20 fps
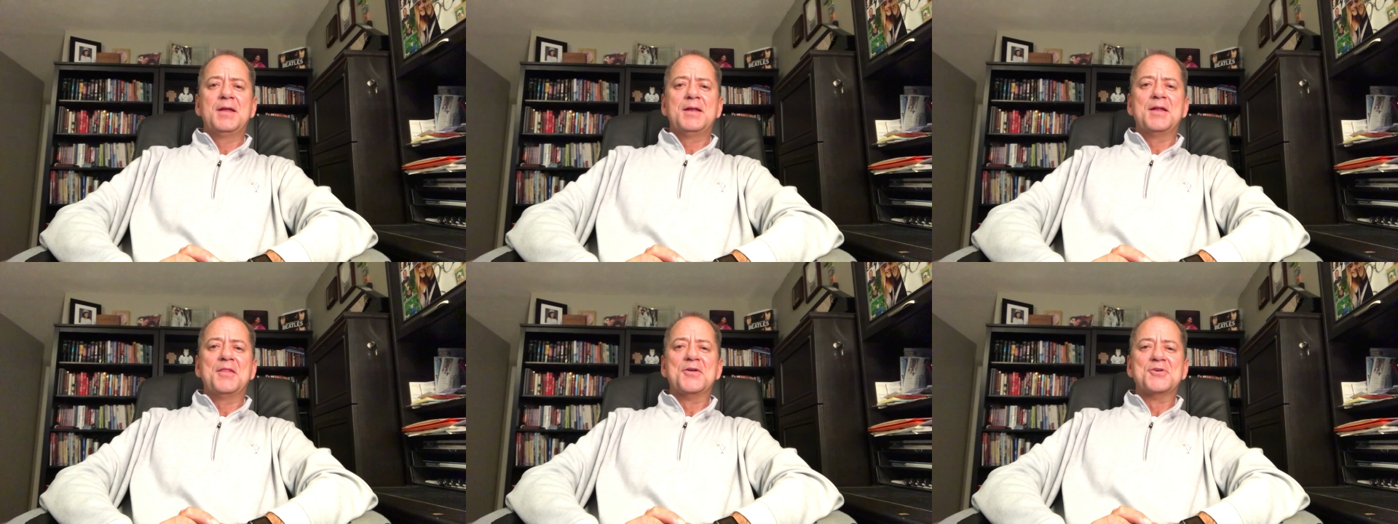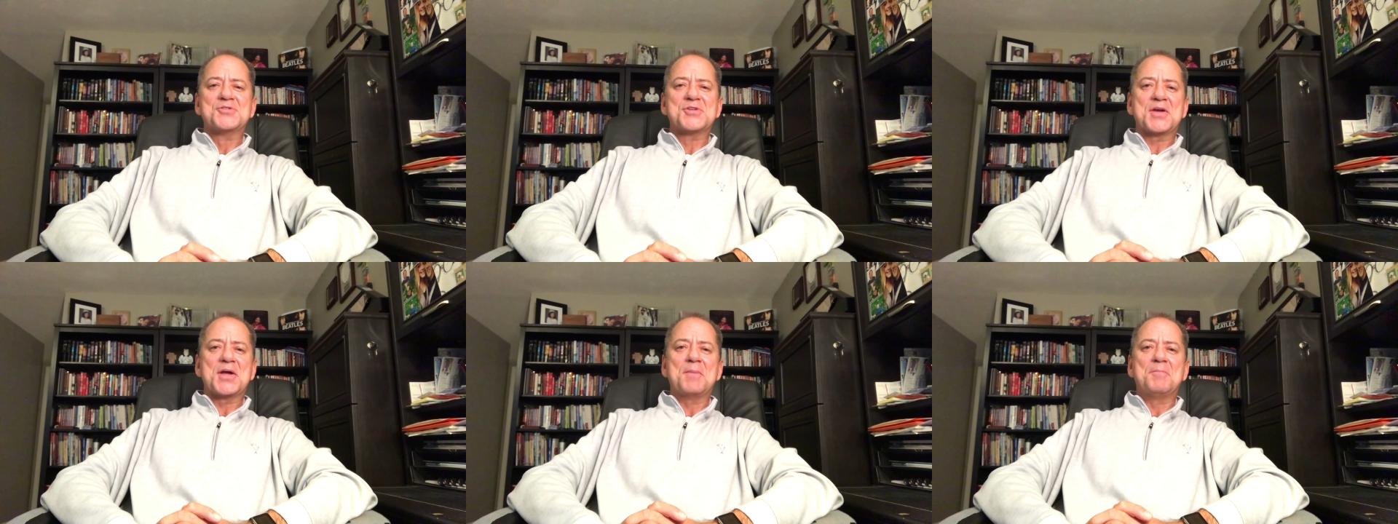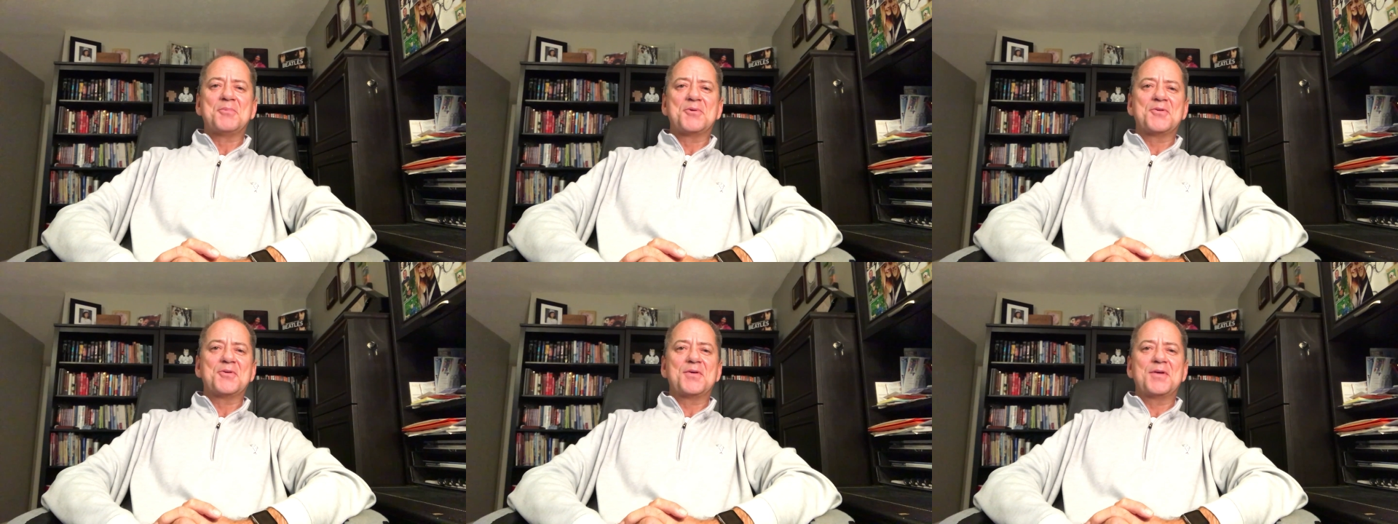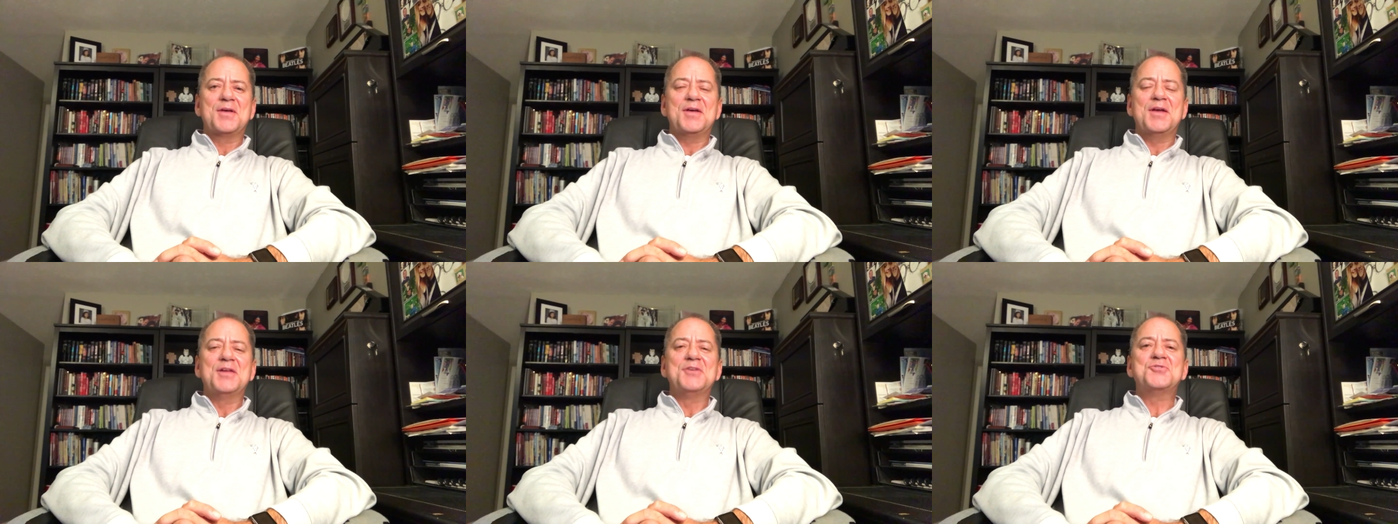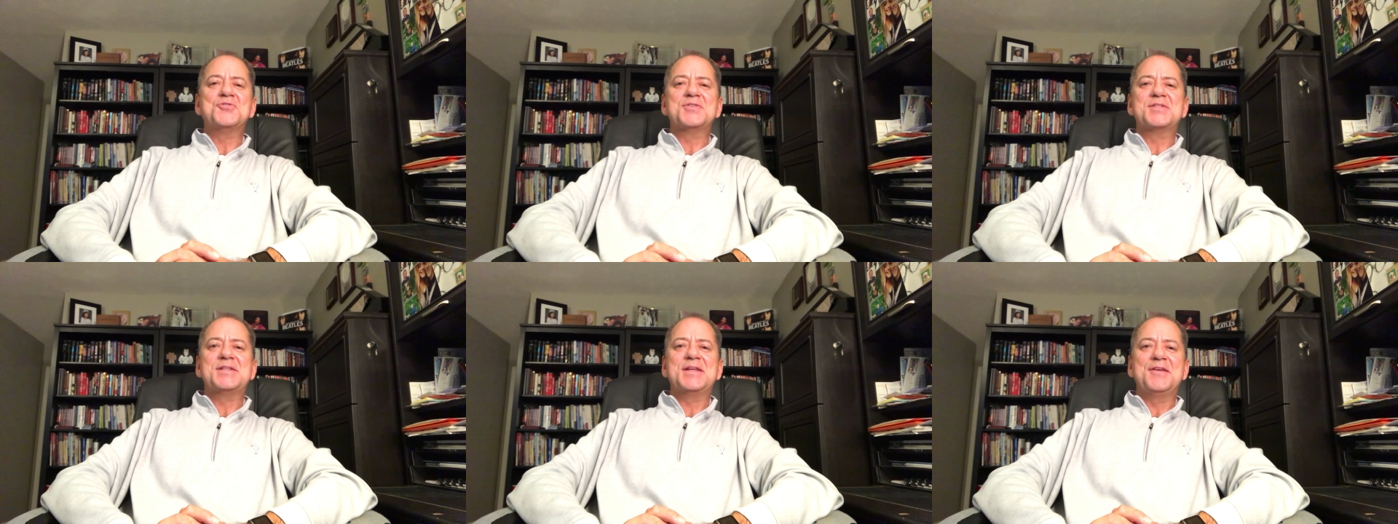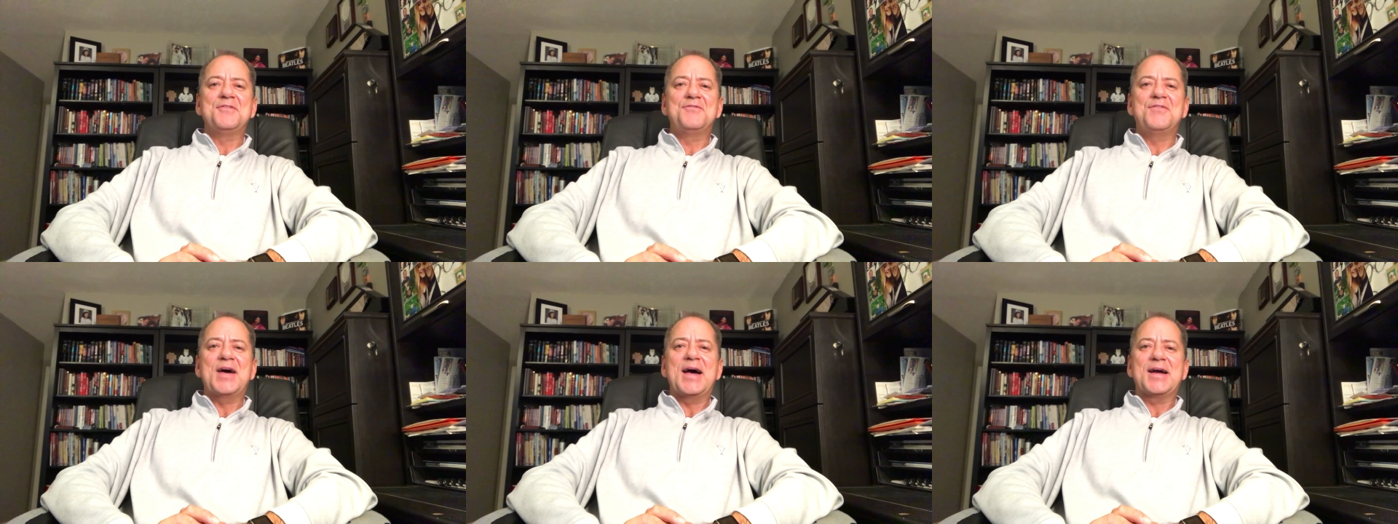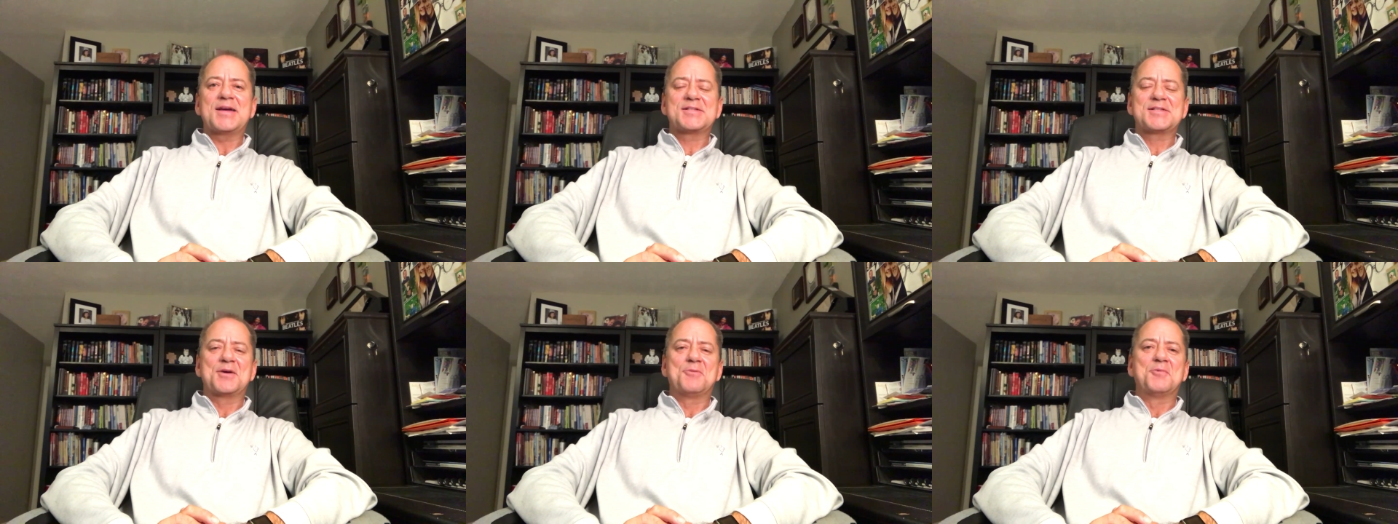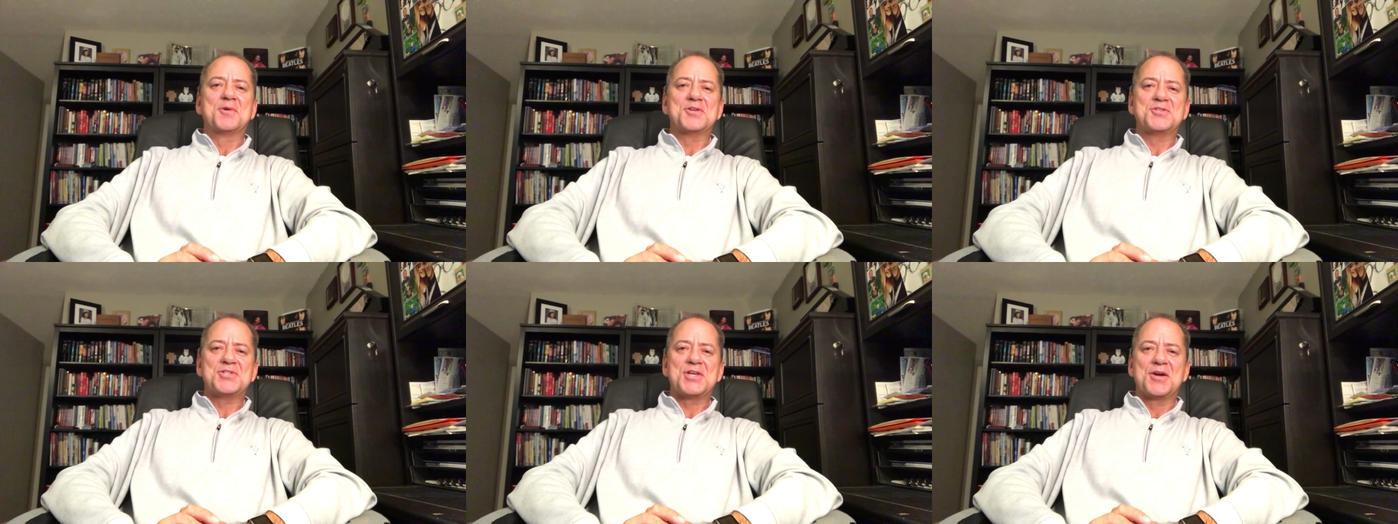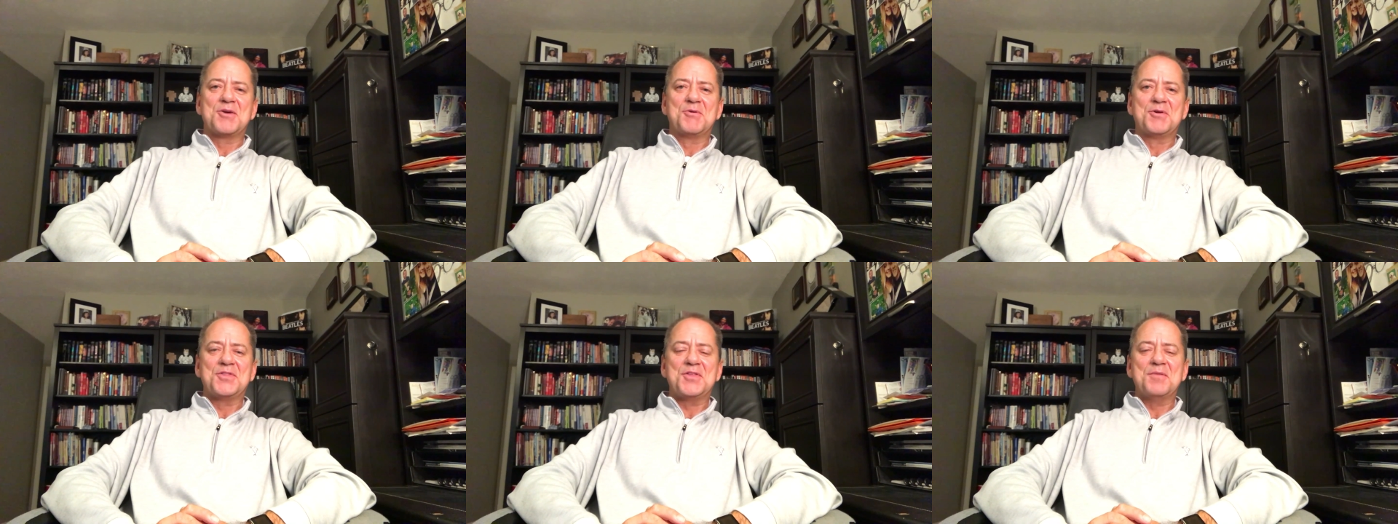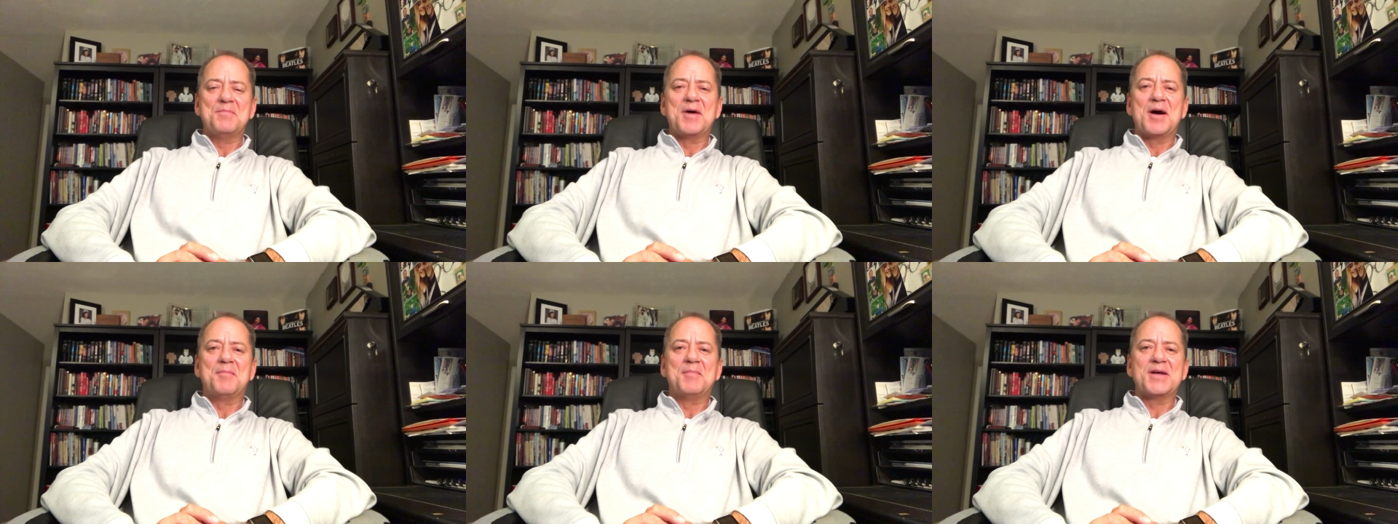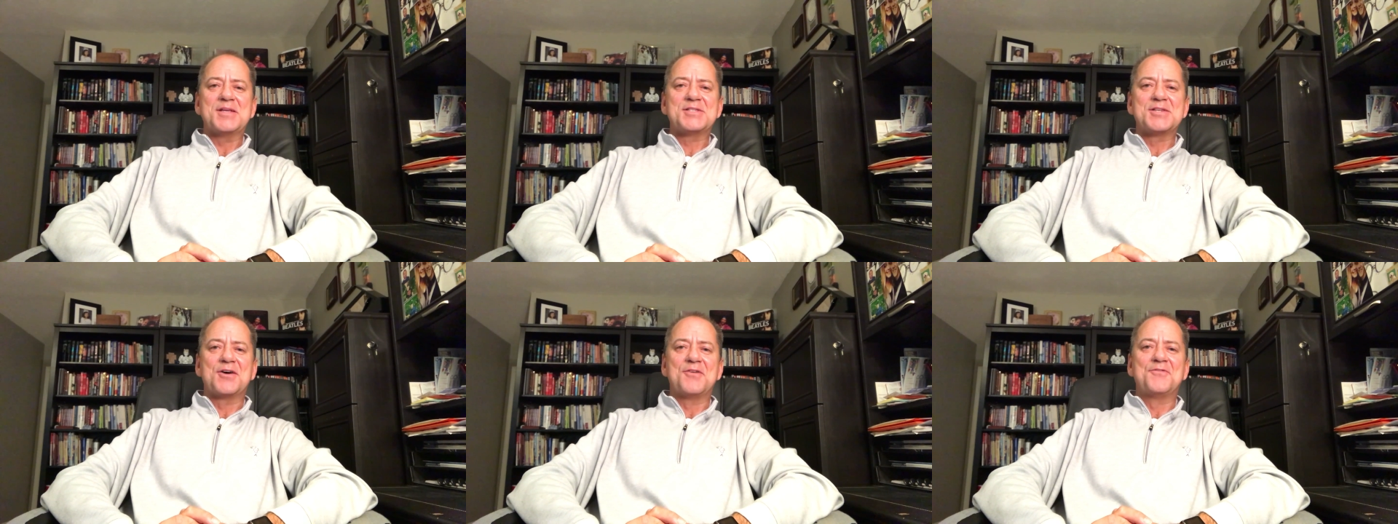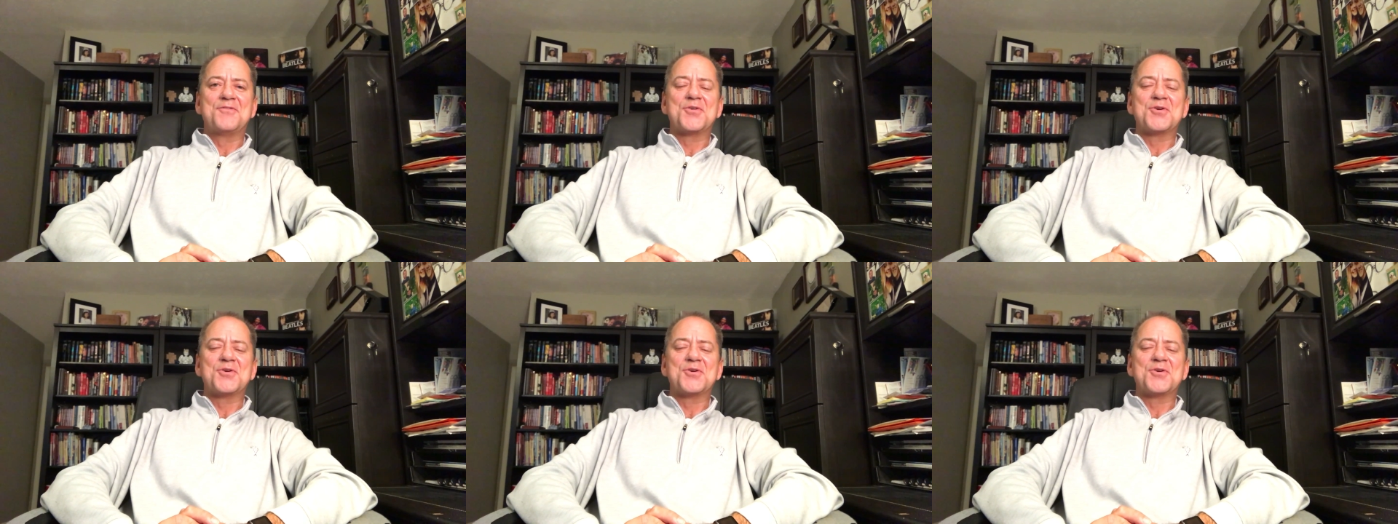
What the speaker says: Now, there's a couple of interesting facts I want to share with you about myself.